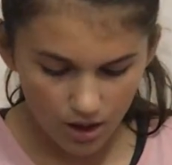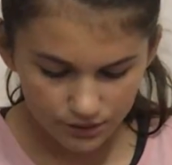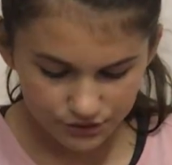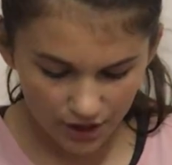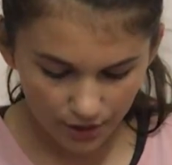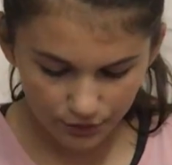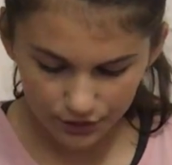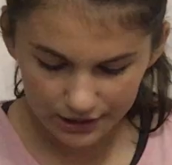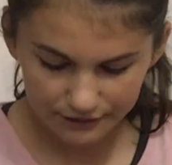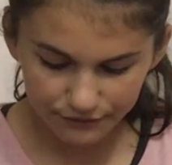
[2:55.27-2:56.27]
So
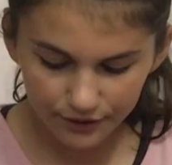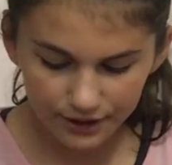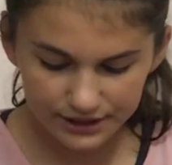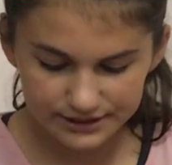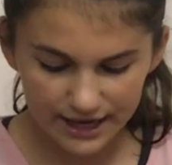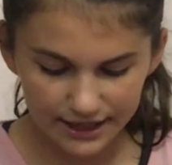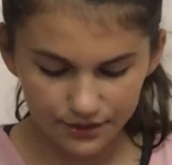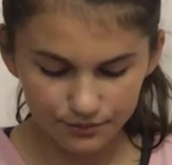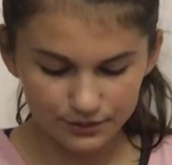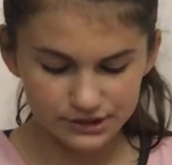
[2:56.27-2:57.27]
if you're going to take,
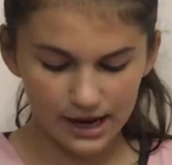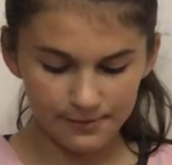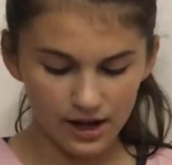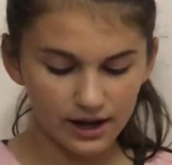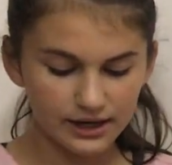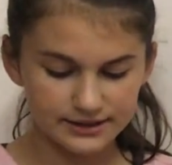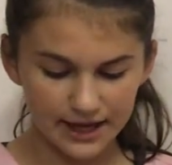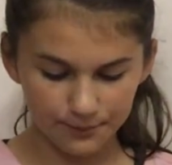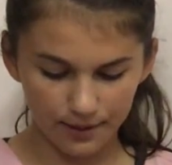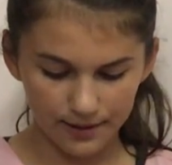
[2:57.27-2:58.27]
which I'm not going to
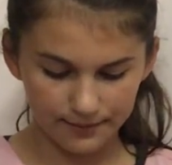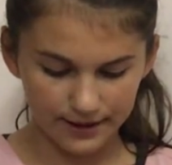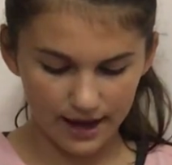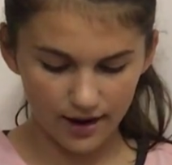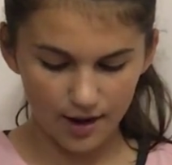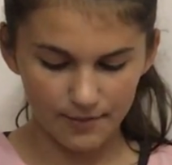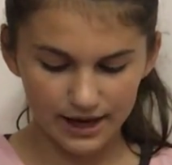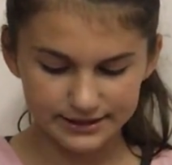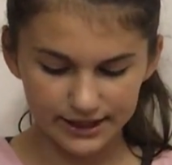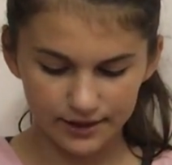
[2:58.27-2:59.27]
take my baby out, I
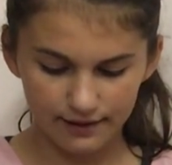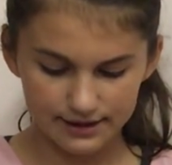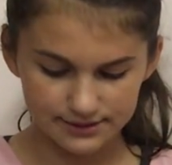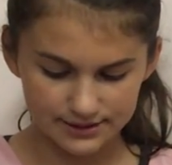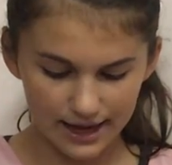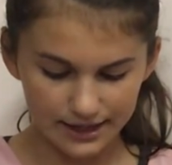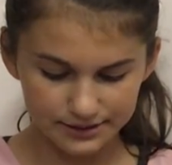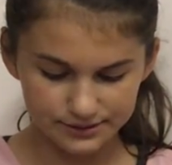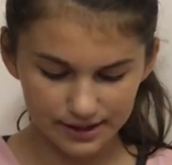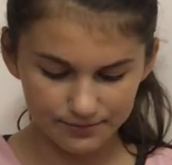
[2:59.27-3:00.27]
might take her outside or
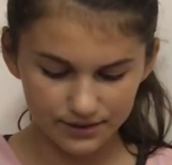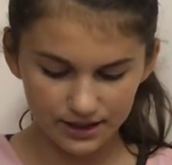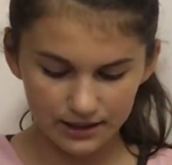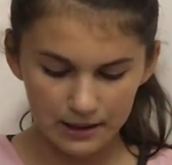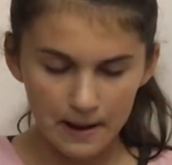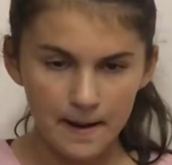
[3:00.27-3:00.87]
something,